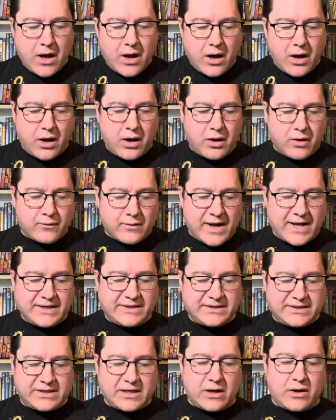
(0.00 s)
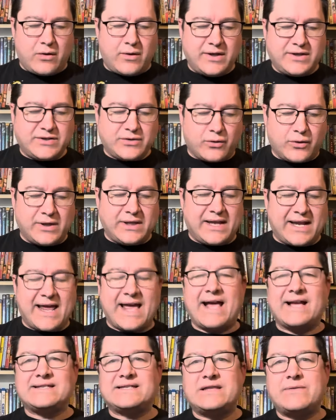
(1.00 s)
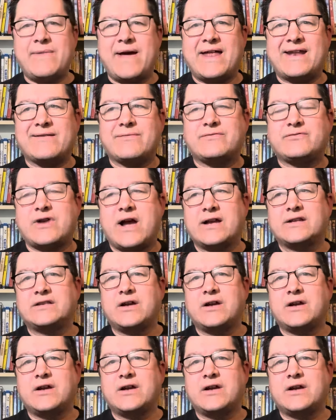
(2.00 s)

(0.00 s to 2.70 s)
All right, so Toilet Hacks in the Management Track.